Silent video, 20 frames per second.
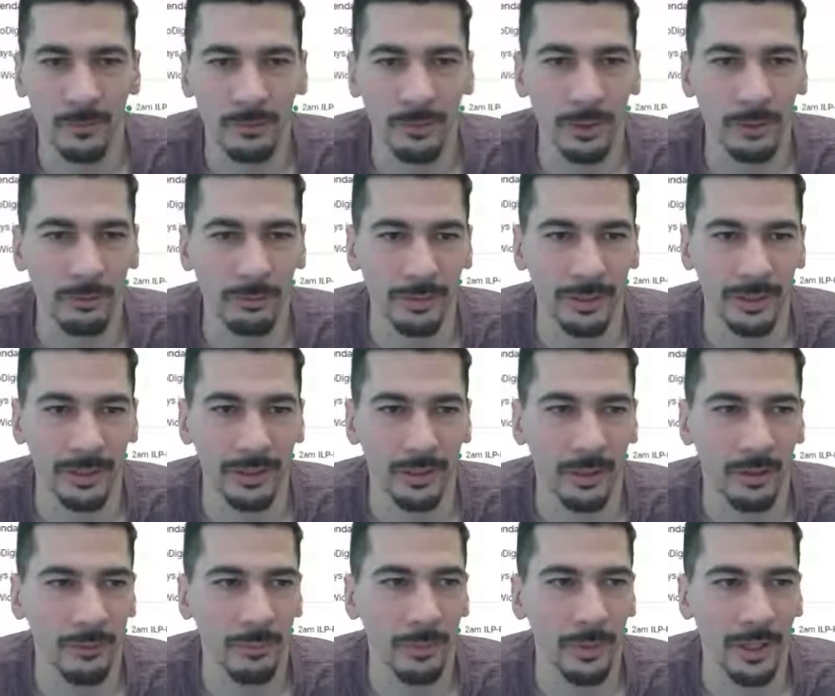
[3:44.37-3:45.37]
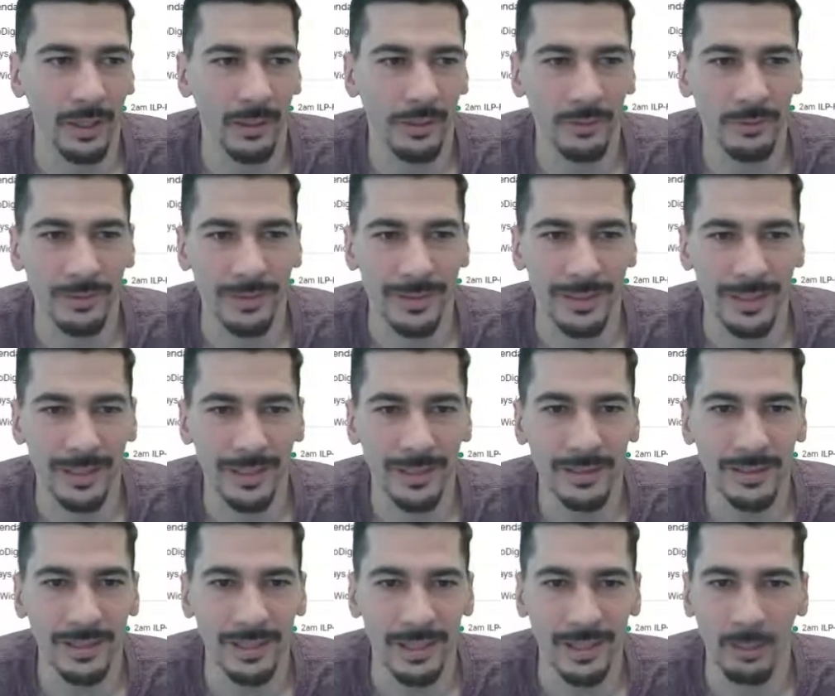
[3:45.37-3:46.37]
frequently enough, but I use
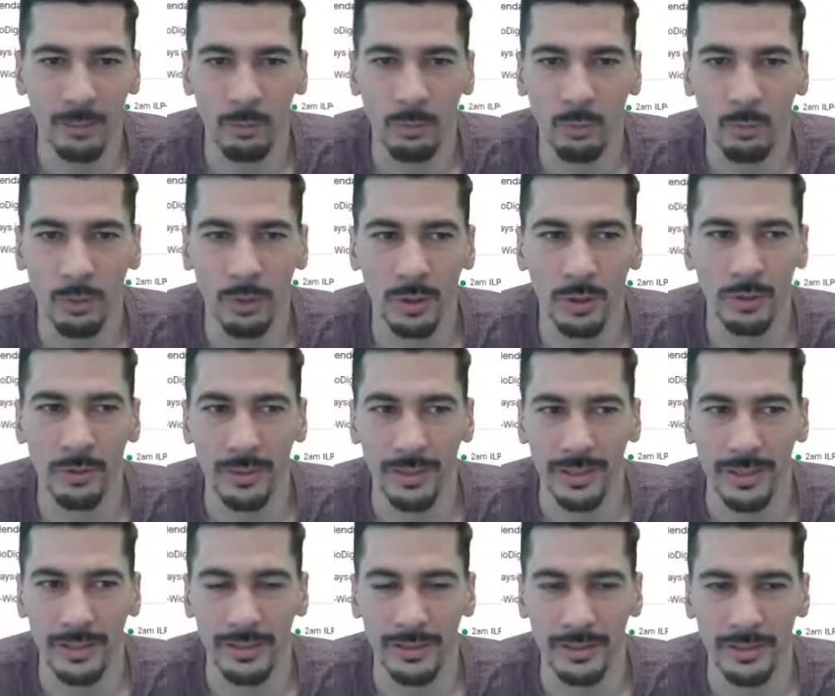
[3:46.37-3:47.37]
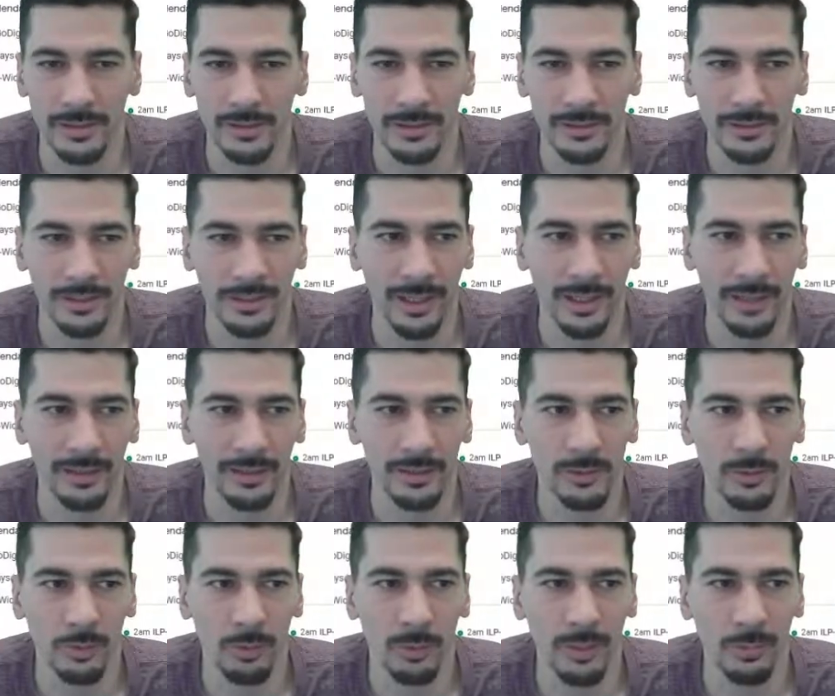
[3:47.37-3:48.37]
these and I work on these daily.
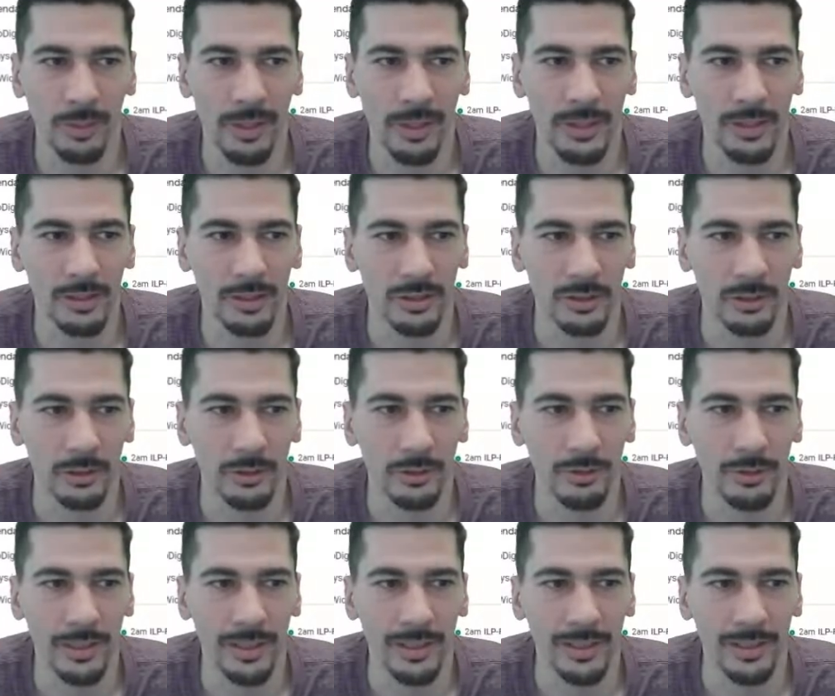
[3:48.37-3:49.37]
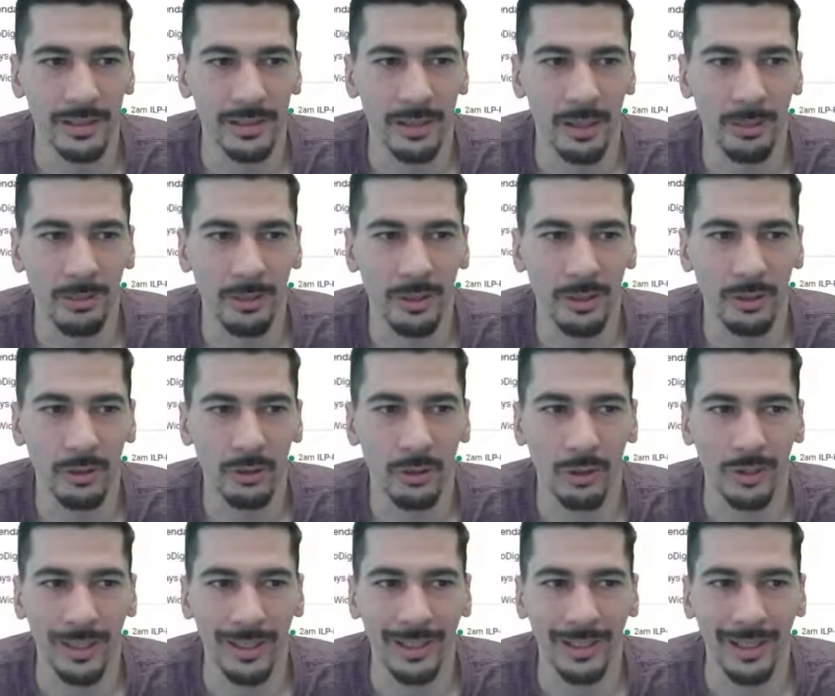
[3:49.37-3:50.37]
So what I'm going to actually do is I'm going to
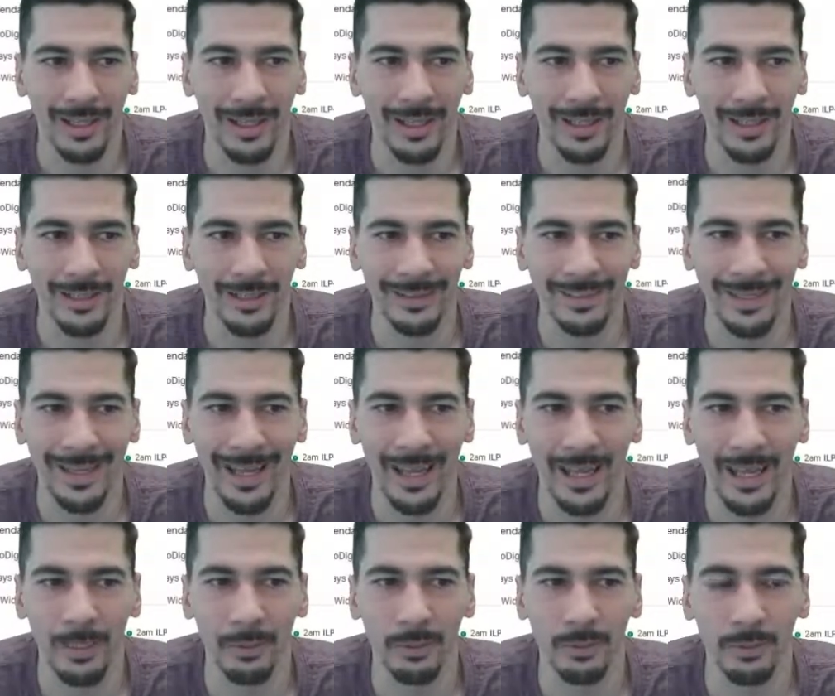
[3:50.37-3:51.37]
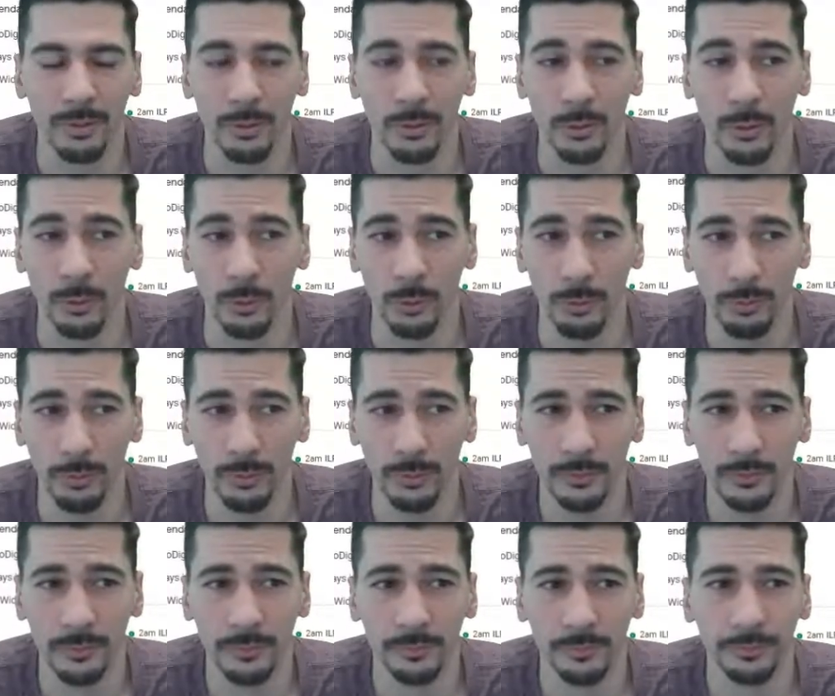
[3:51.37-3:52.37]
create a tab group.
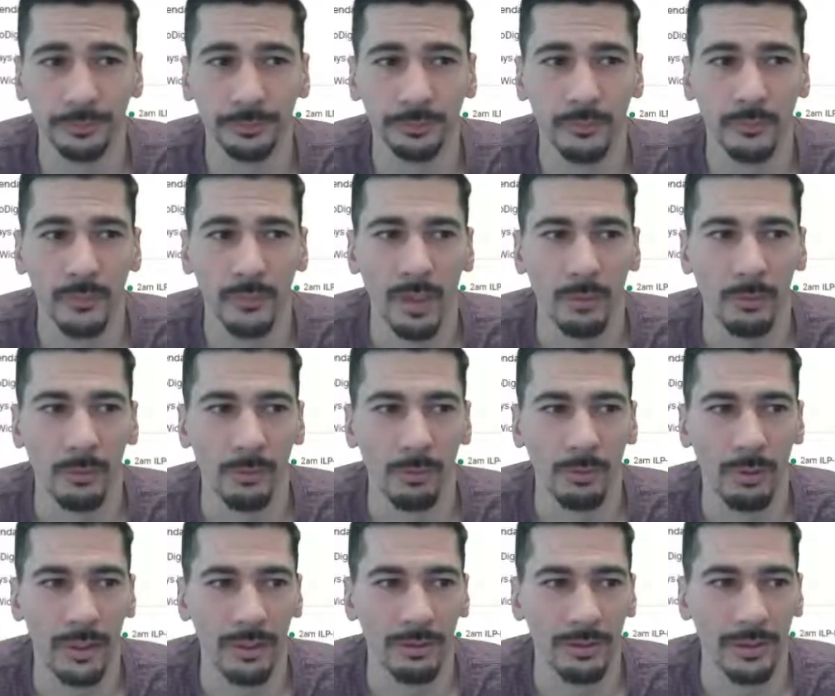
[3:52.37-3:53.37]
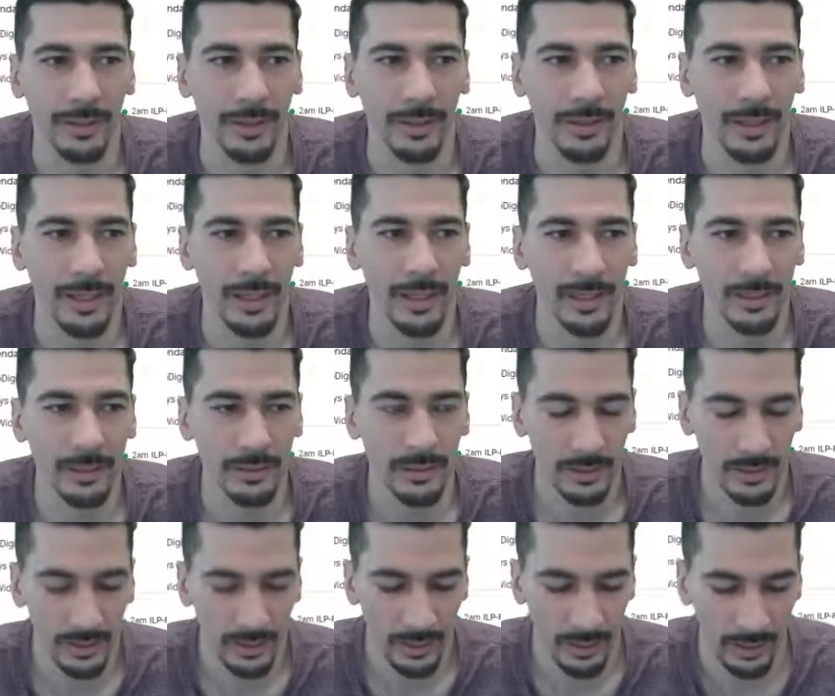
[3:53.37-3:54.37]
I'm going to right click that,
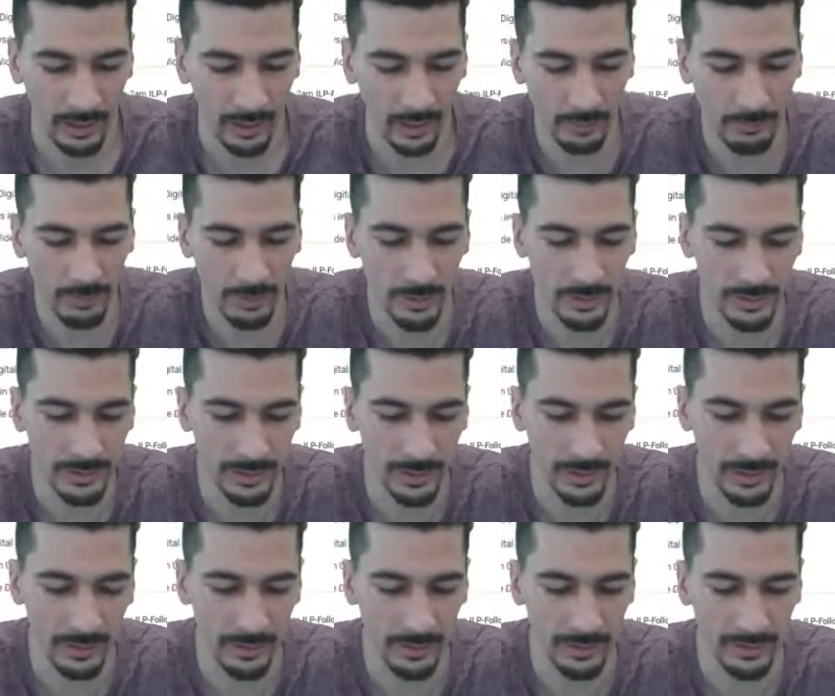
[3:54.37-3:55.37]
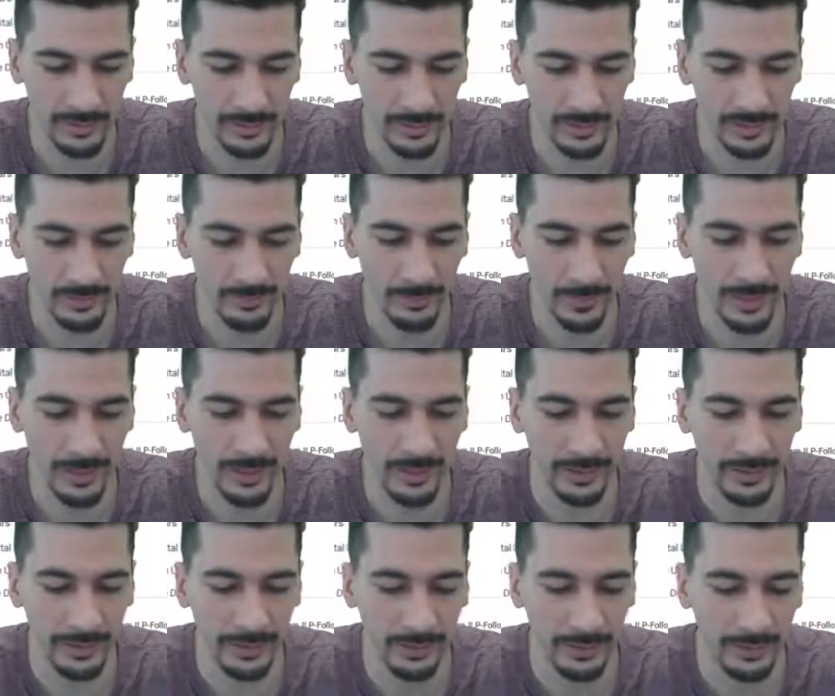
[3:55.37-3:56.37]
and I'm going to say this is
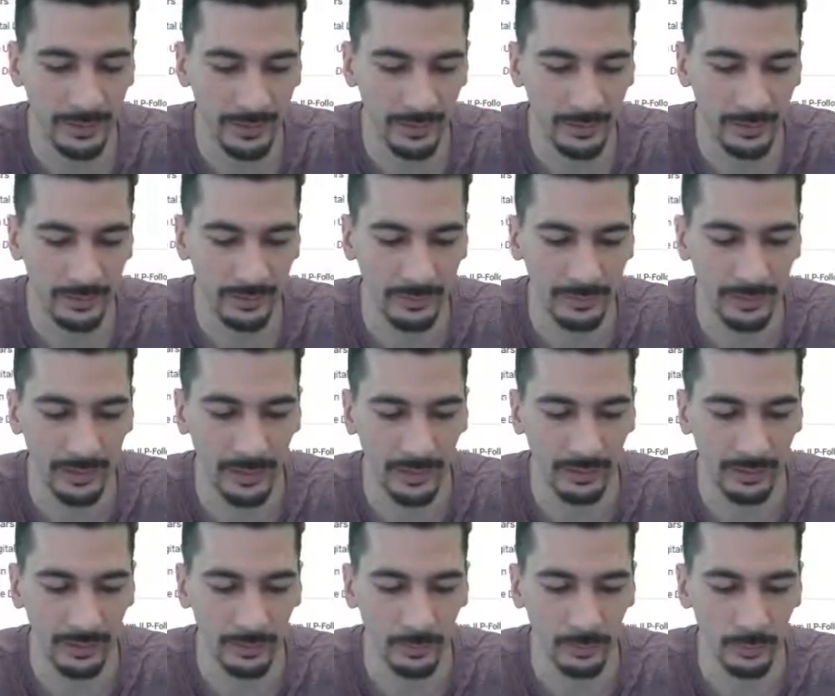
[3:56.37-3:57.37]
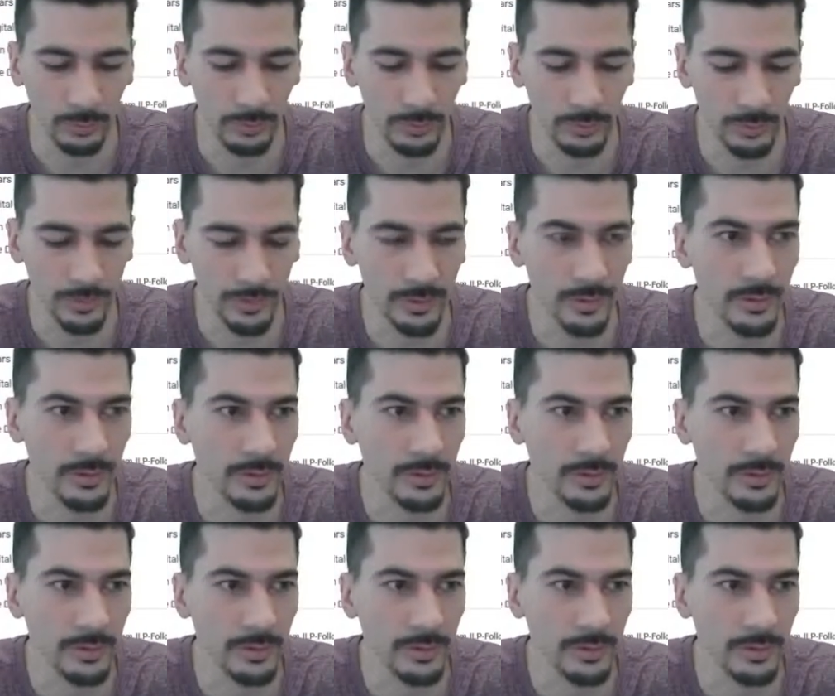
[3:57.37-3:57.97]
my daily tools,